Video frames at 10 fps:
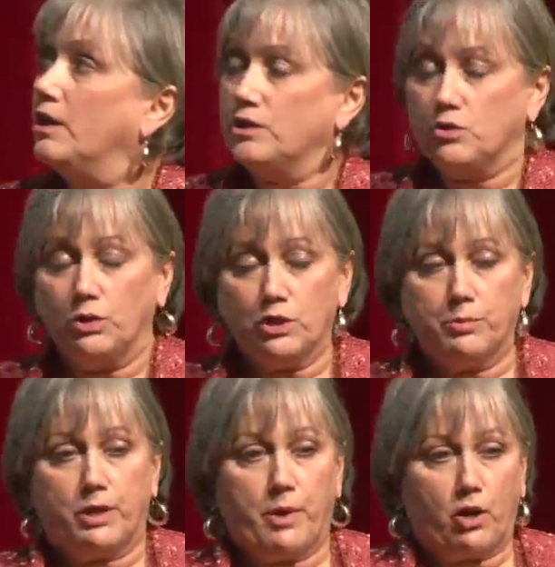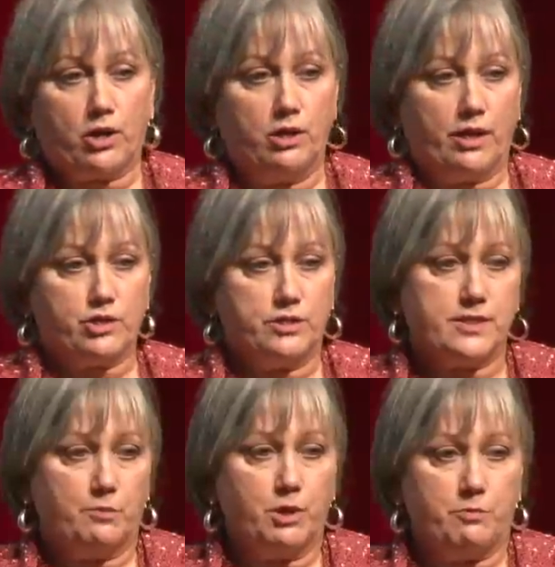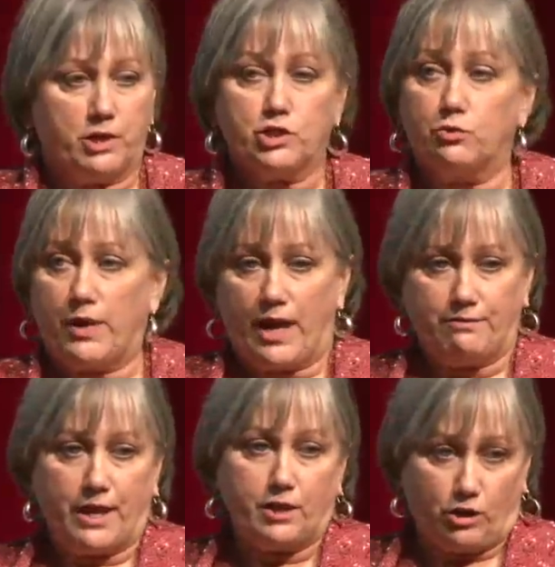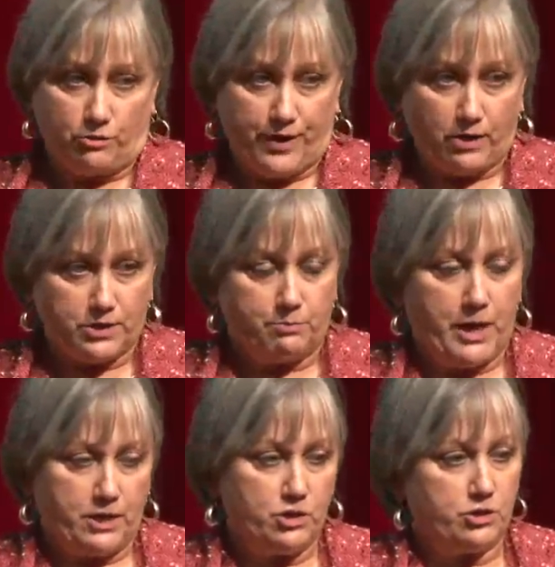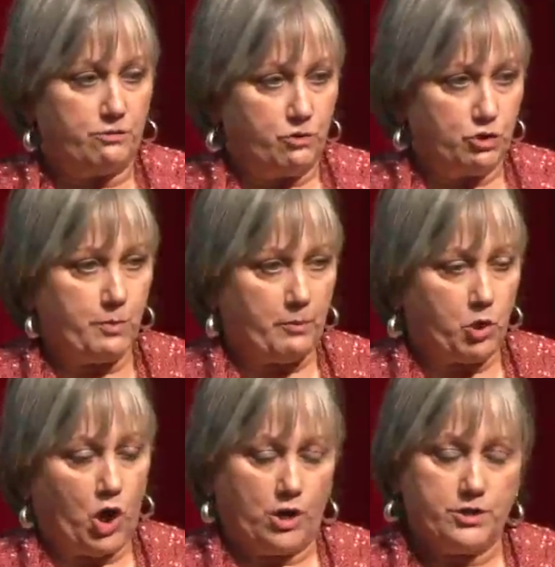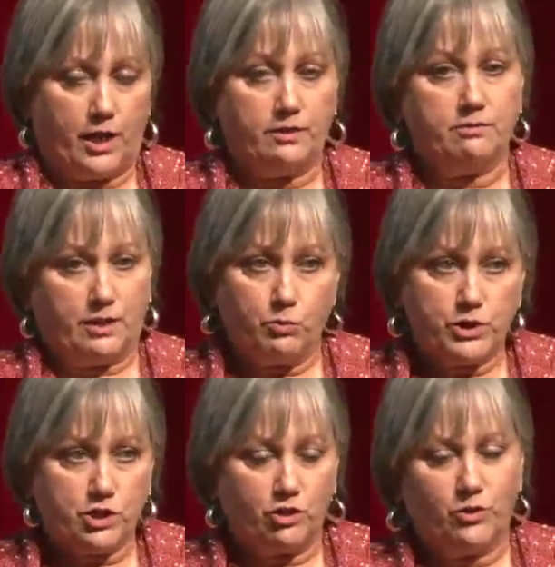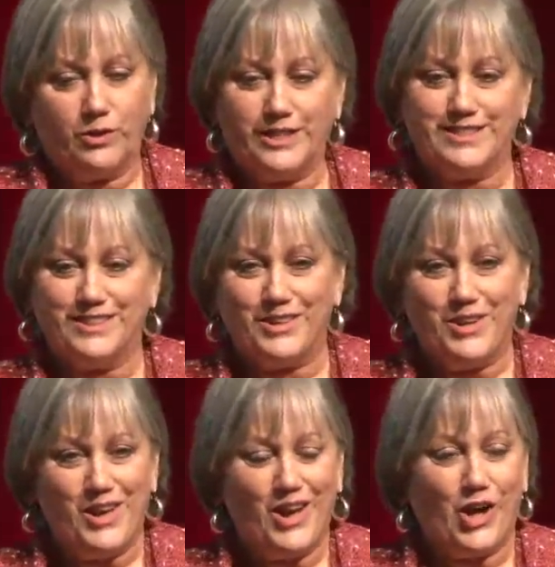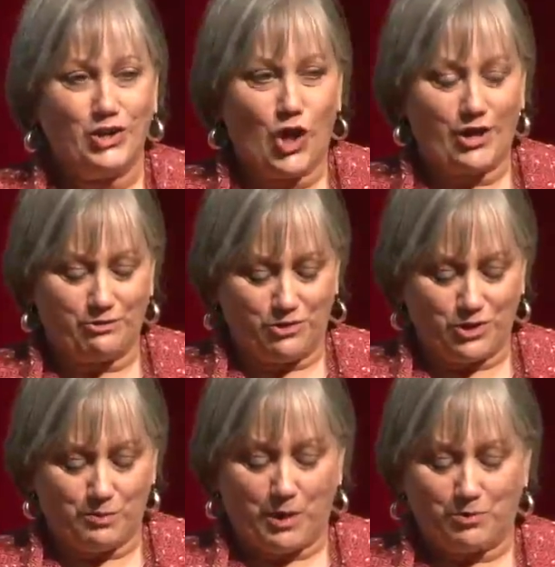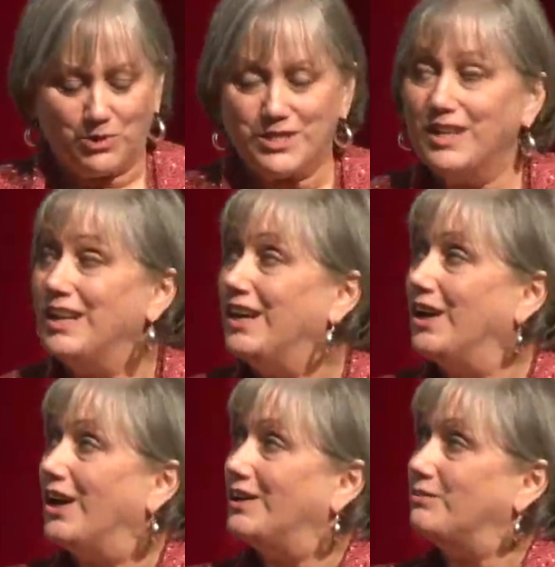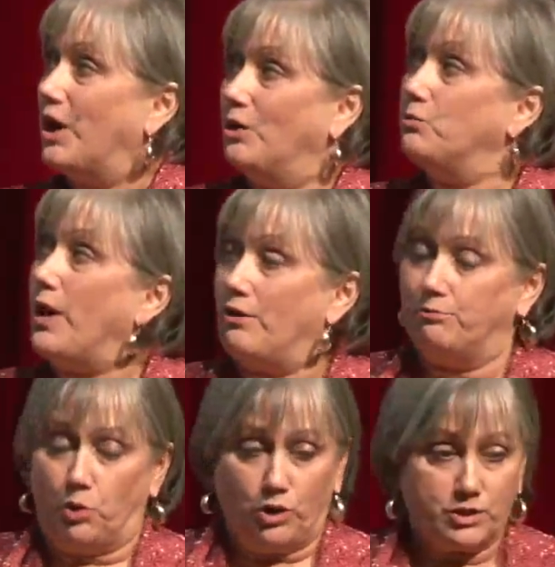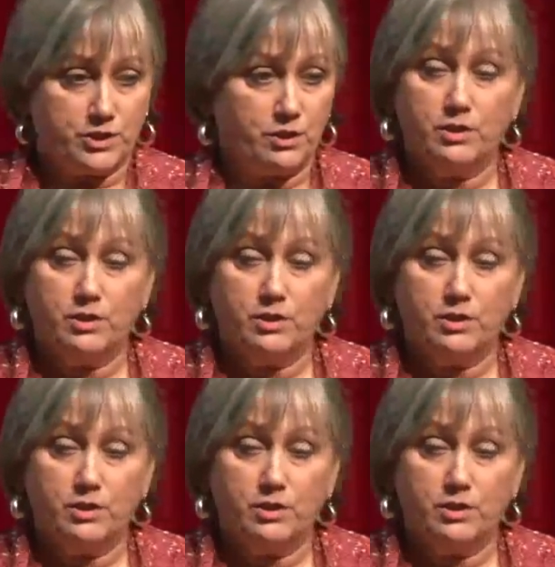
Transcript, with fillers: So a little bit about our collections. Emily mentioned we have eight hundred thousand pages of newspaper content, and we do. It's a, a lot of newspapers. Uh, we have books,